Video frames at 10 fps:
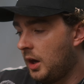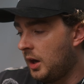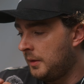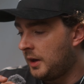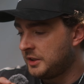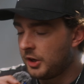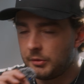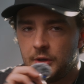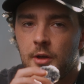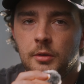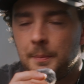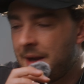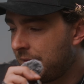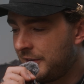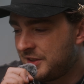I don't know
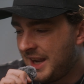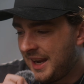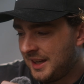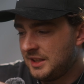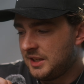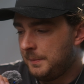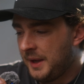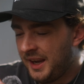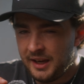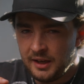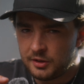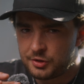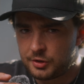about the 1080p